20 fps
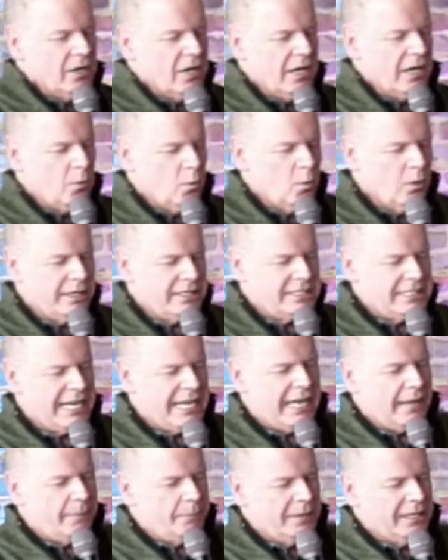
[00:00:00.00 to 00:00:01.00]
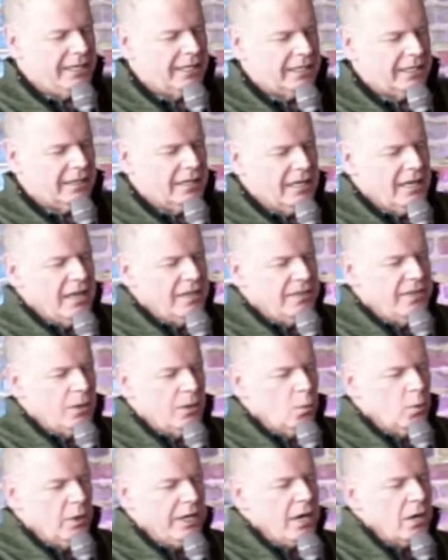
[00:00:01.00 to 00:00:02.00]
what is happening, that
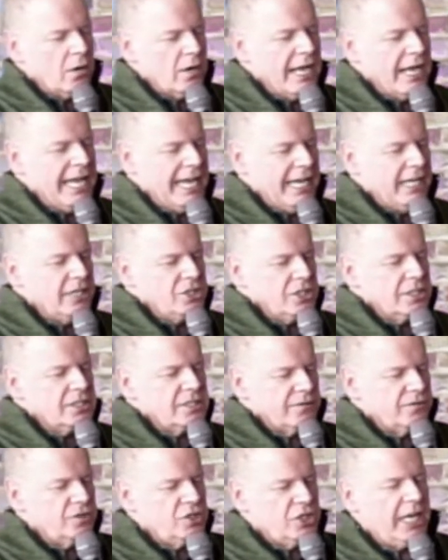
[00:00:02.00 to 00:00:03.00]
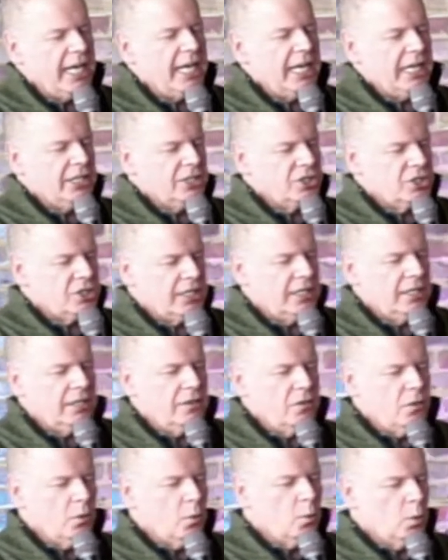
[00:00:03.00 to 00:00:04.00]
we are agents of change in
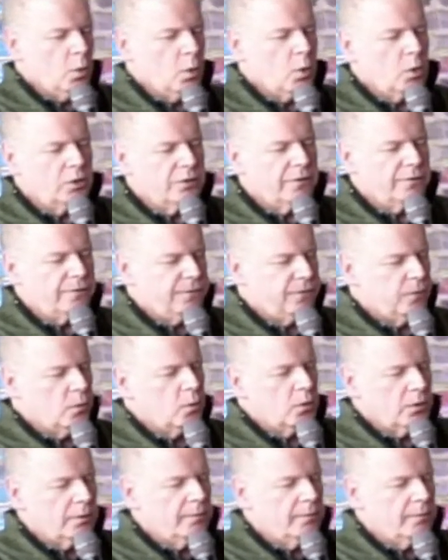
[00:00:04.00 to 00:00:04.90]
the world of form,